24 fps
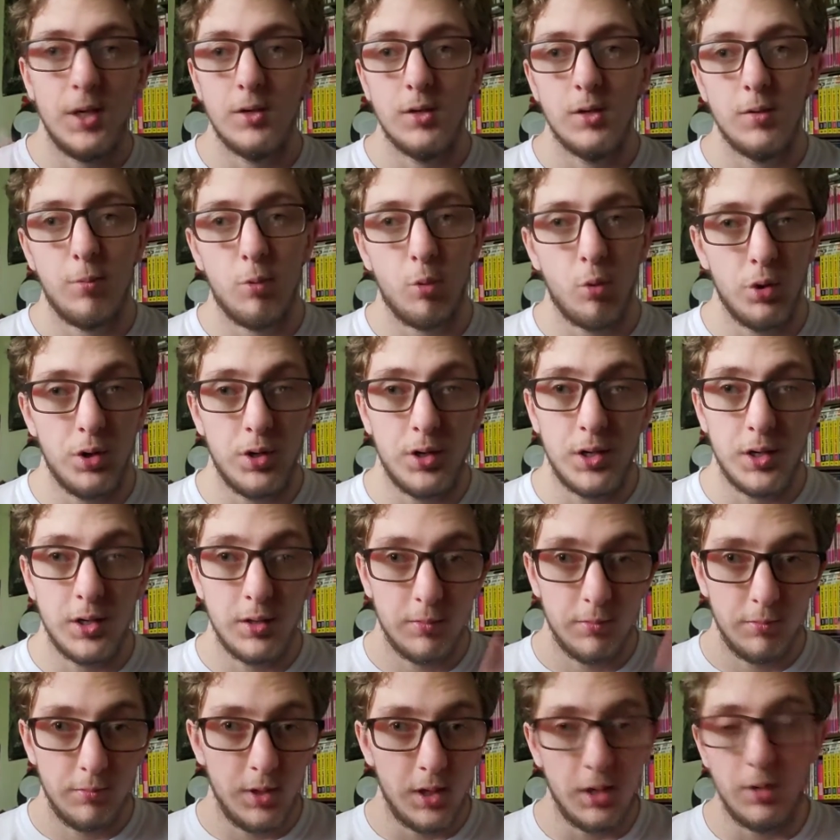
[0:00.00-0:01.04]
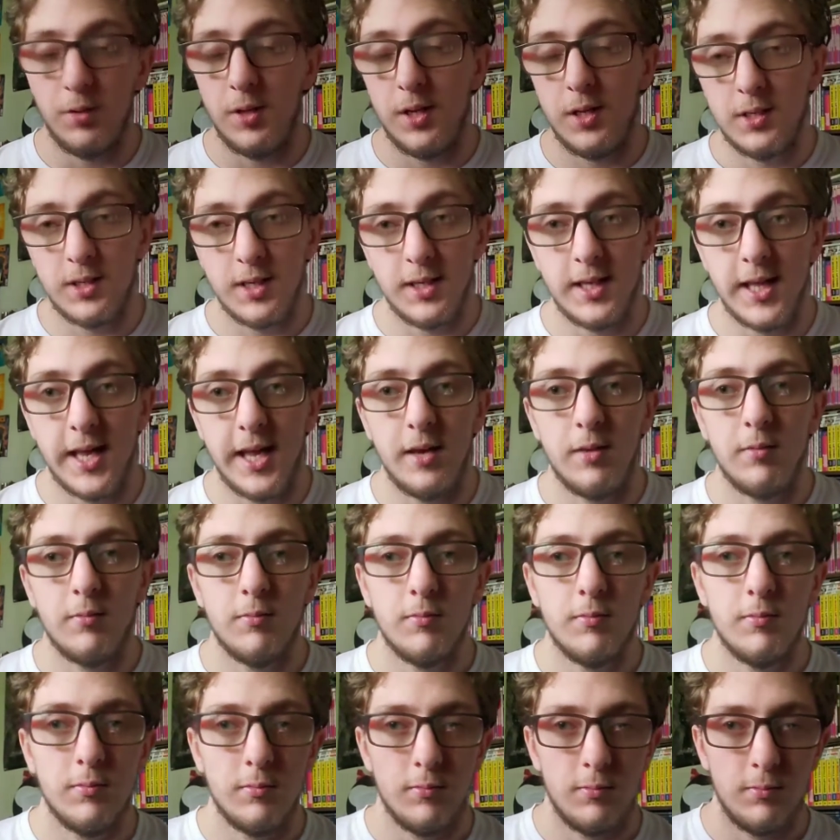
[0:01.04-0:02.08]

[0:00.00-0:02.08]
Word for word: a reporter, you know, things like that.